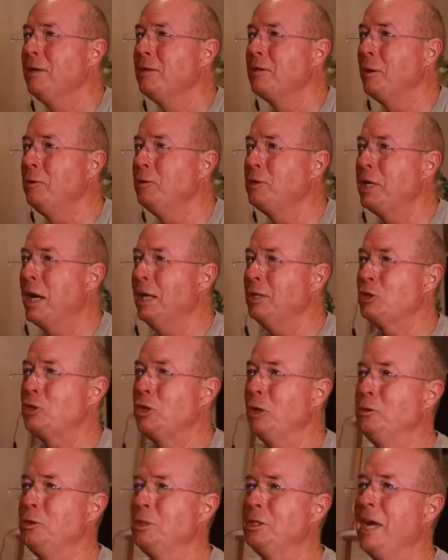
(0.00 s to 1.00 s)
Don't touch,
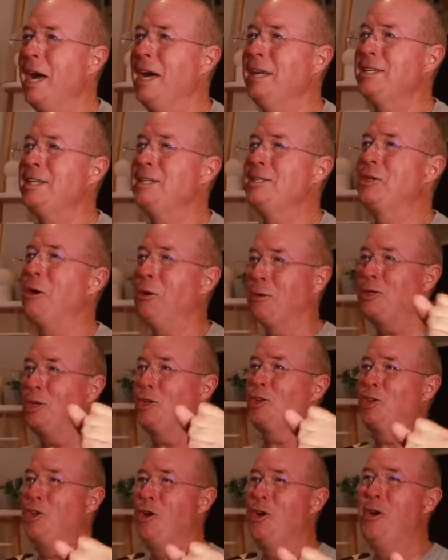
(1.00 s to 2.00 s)
don't touch. He's got
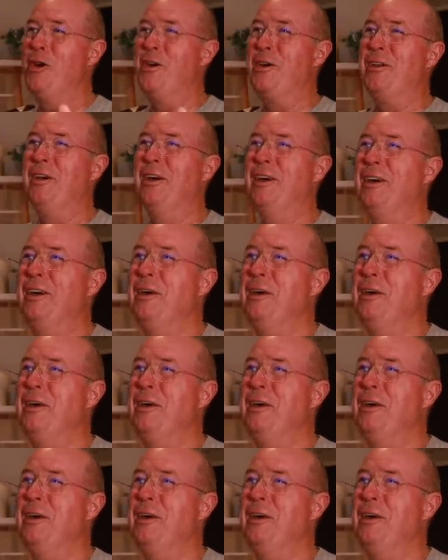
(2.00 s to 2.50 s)
to third.